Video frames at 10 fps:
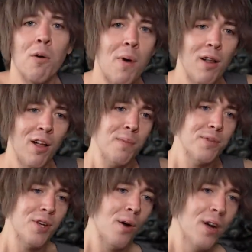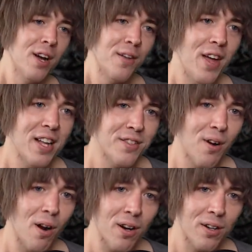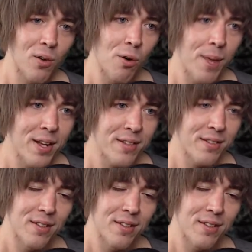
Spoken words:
them all up. So that's Dark Golbez.